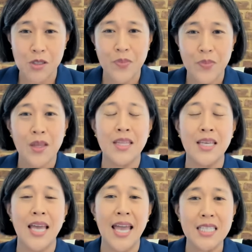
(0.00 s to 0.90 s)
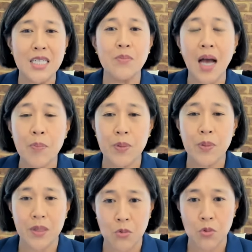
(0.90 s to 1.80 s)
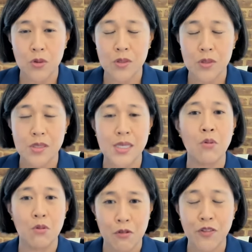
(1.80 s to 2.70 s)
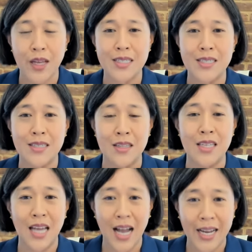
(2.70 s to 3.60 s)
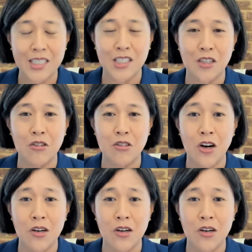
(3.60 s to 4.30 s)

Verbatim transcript: the anti-monopoly rules that were reflected in the ITO charter.